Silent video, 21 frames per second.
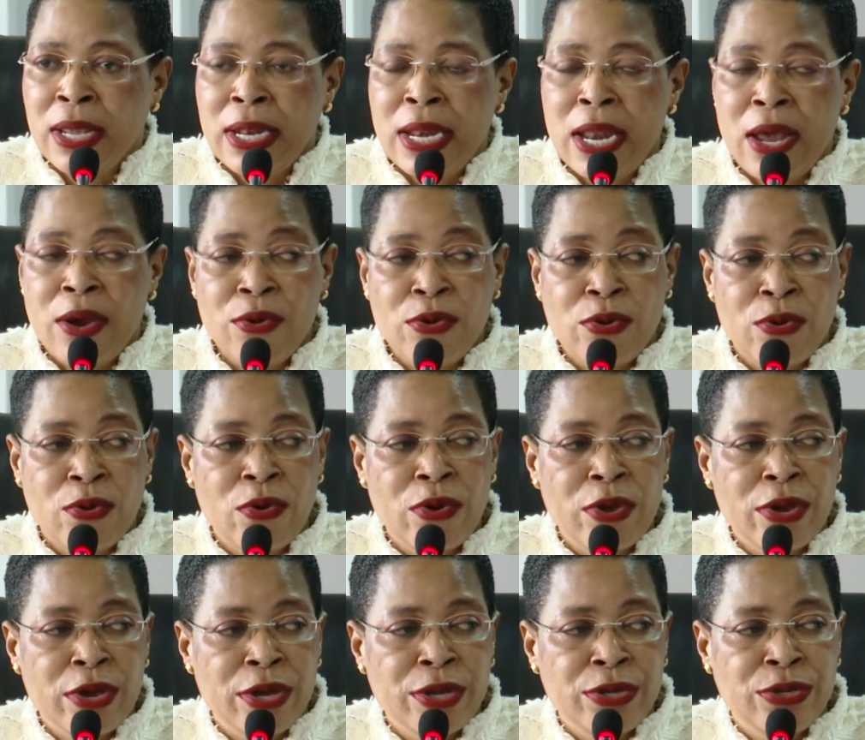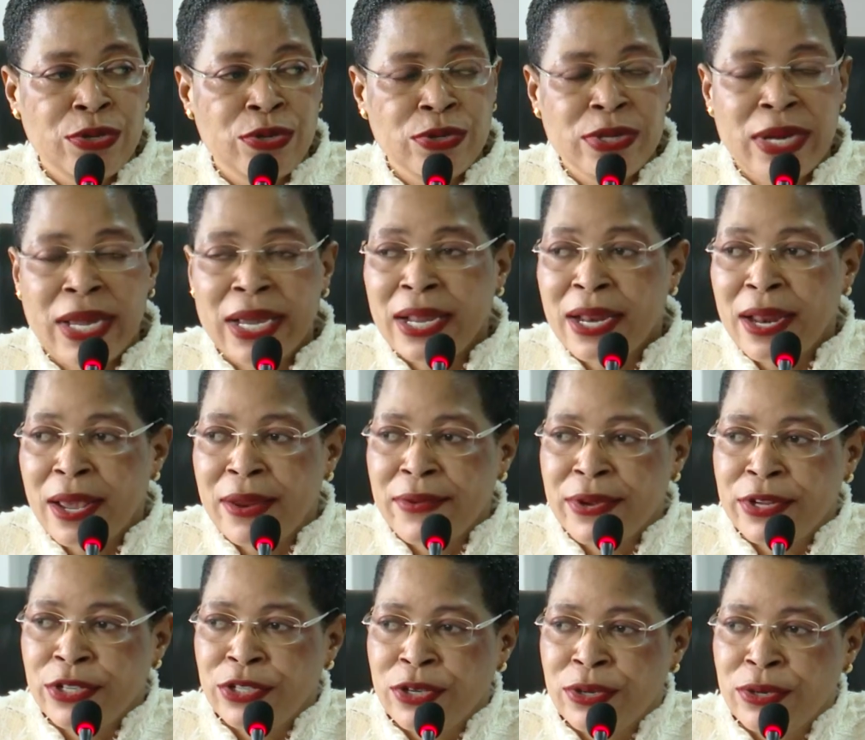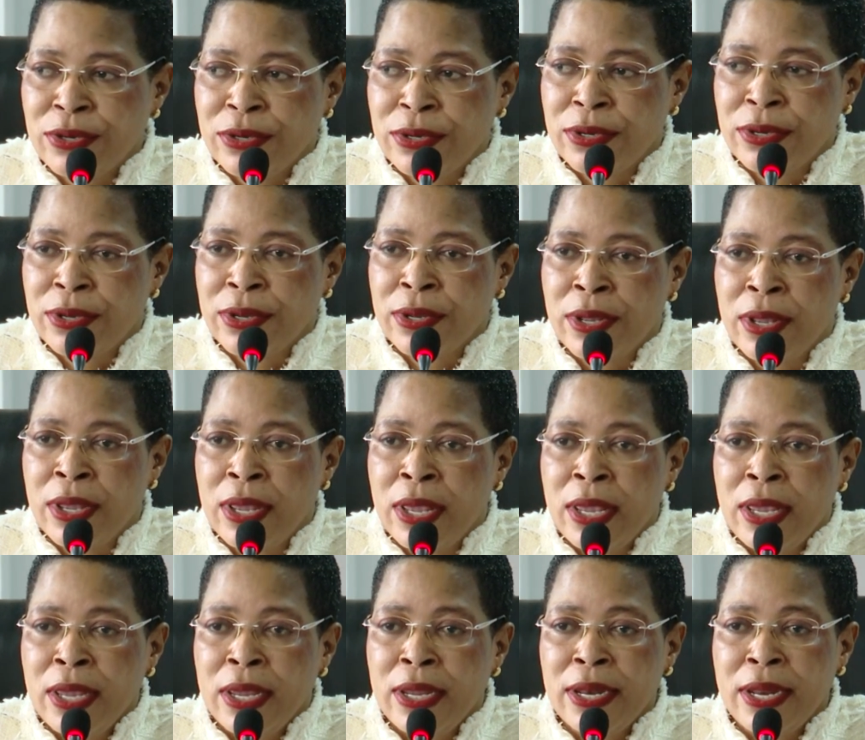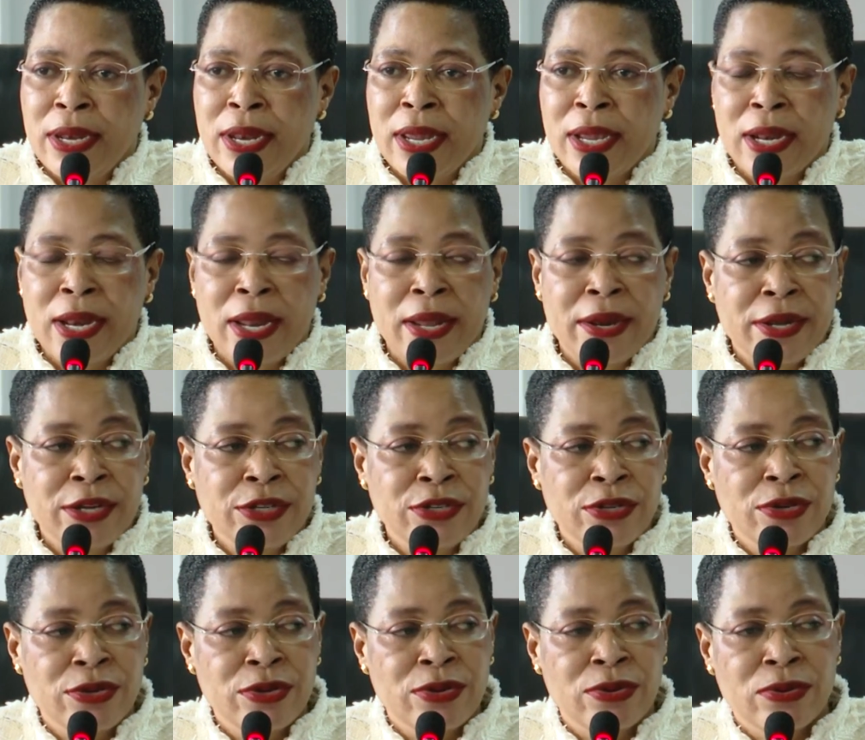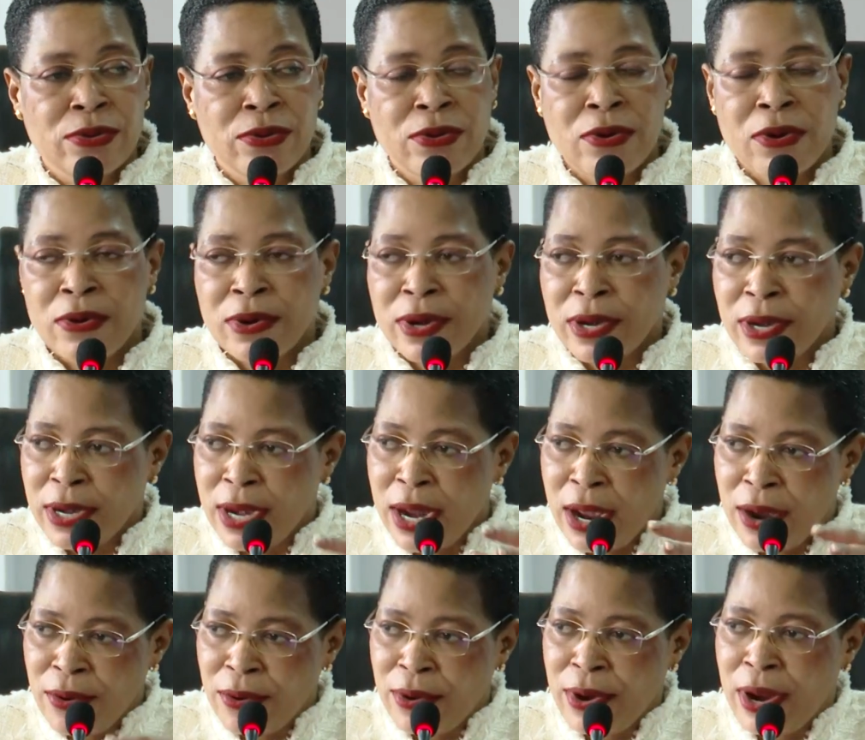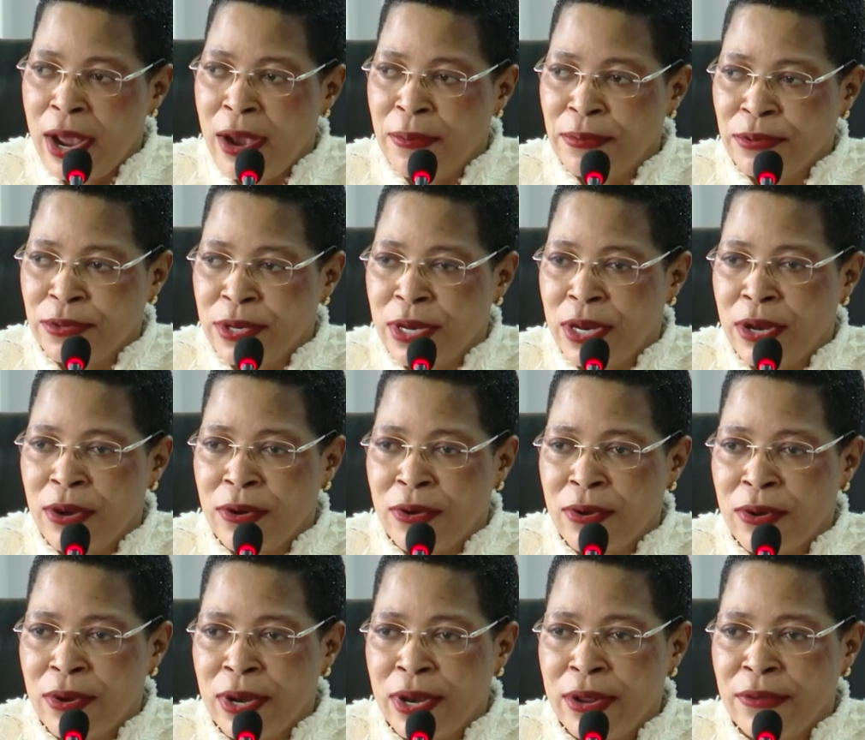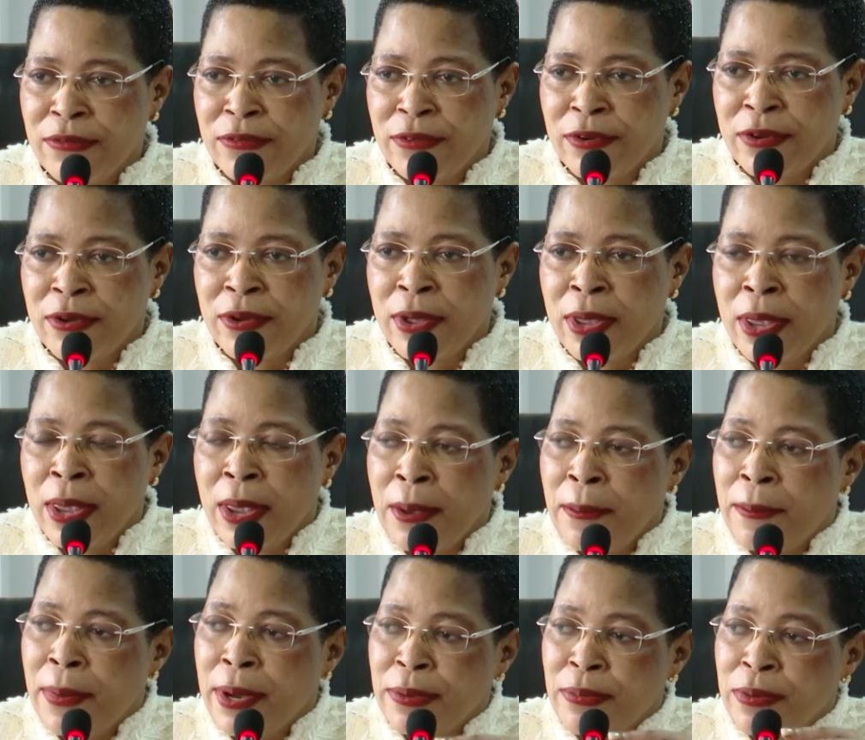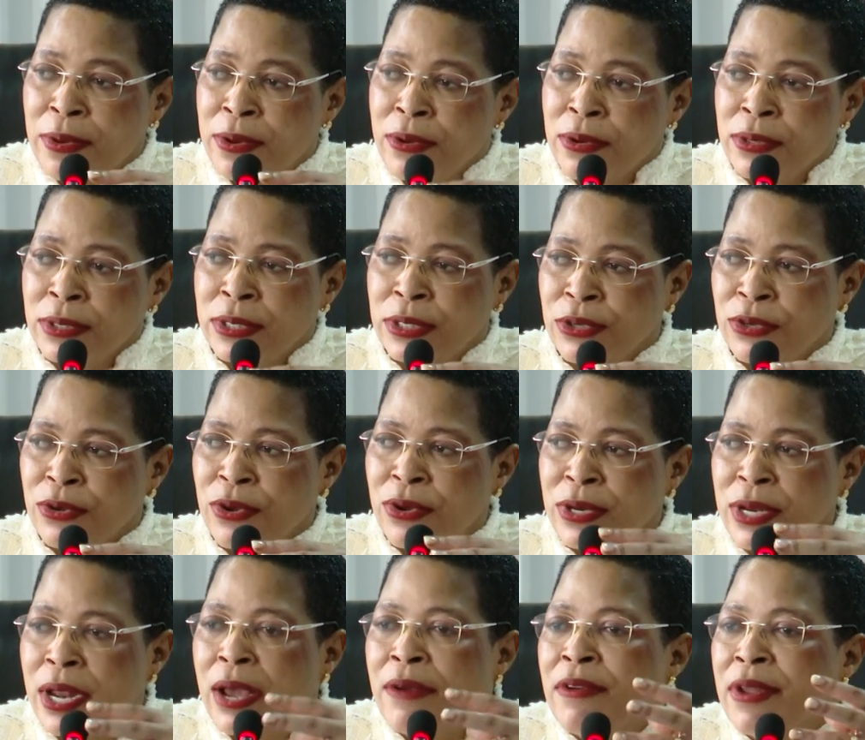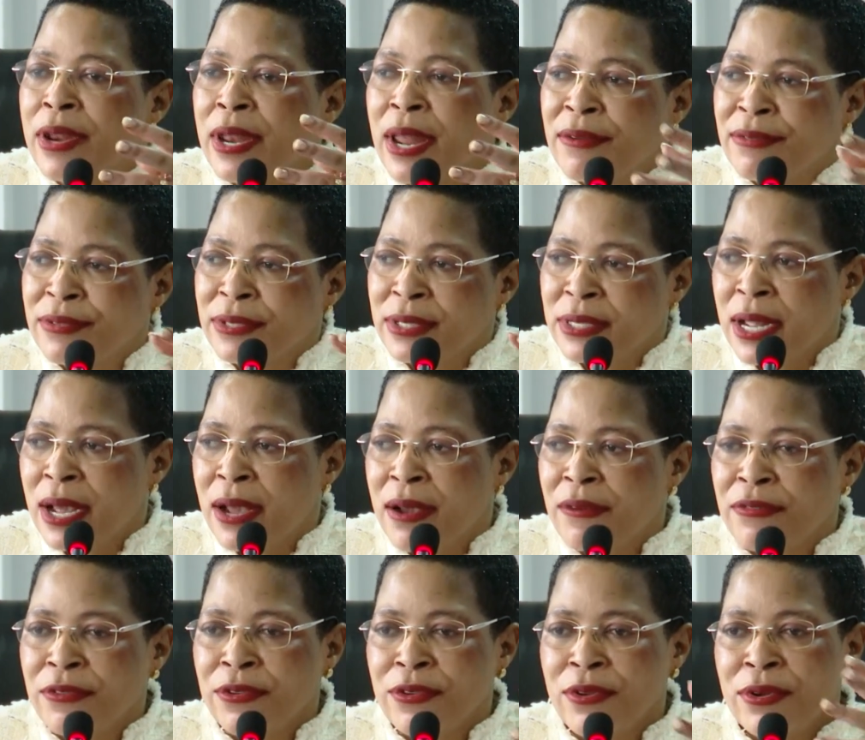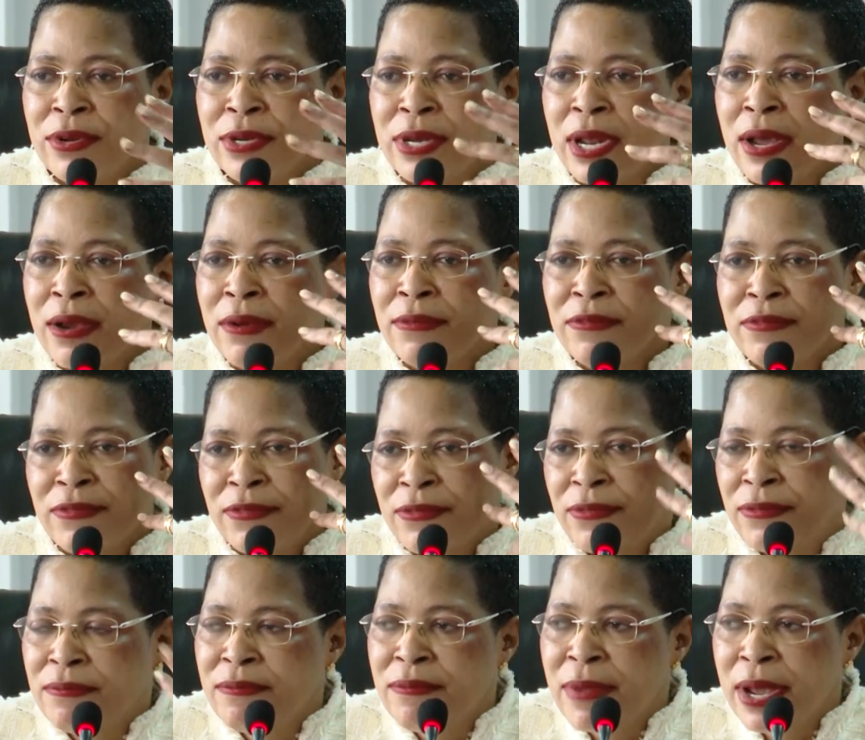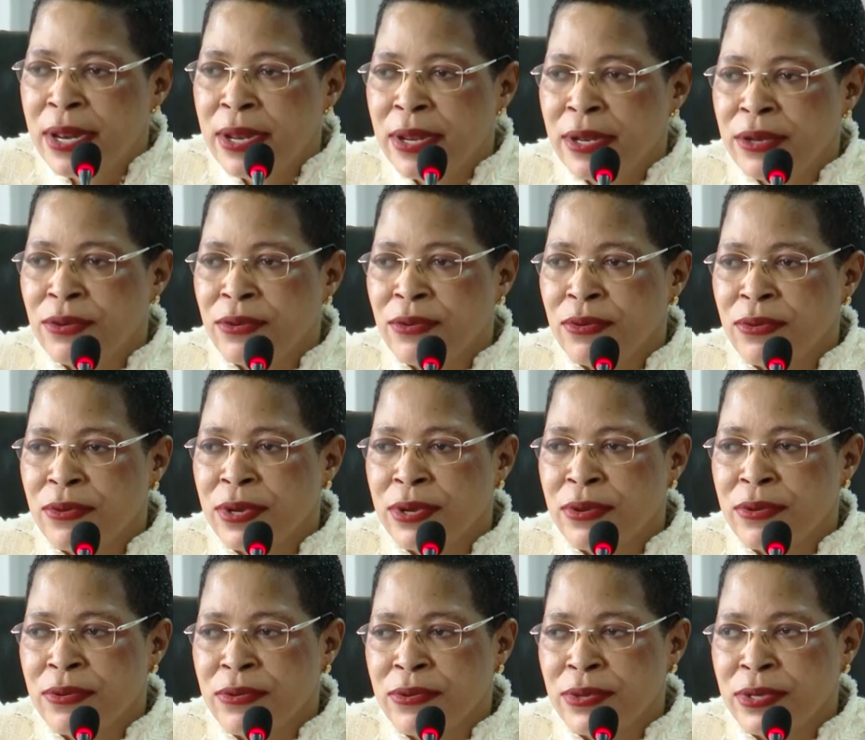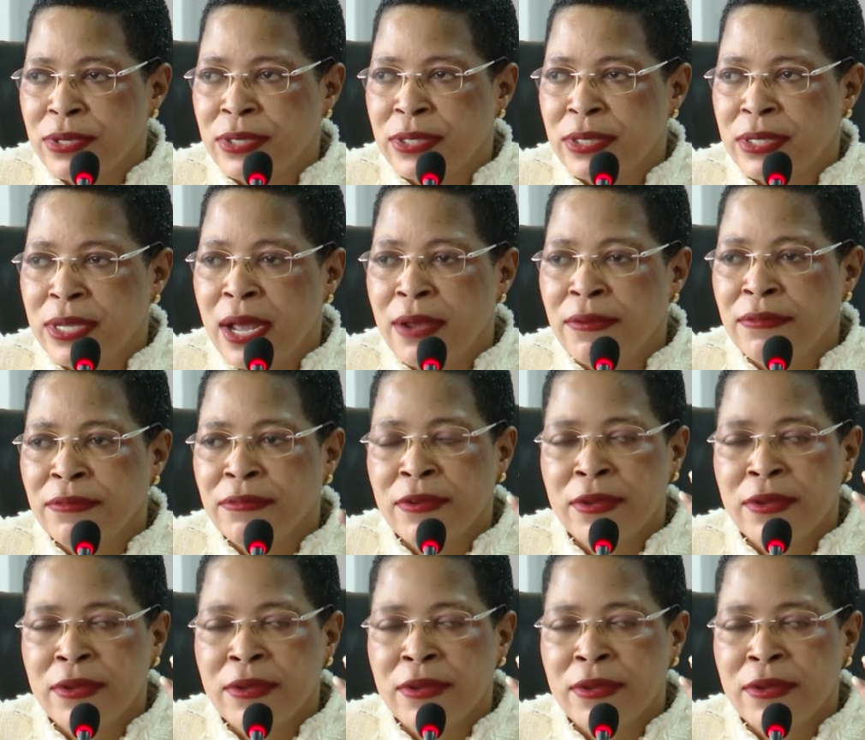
Now you're going into declaration. In the declaration, you'll go down up to the local level. But because you don't have enough staff, you don't have money to recruit staff,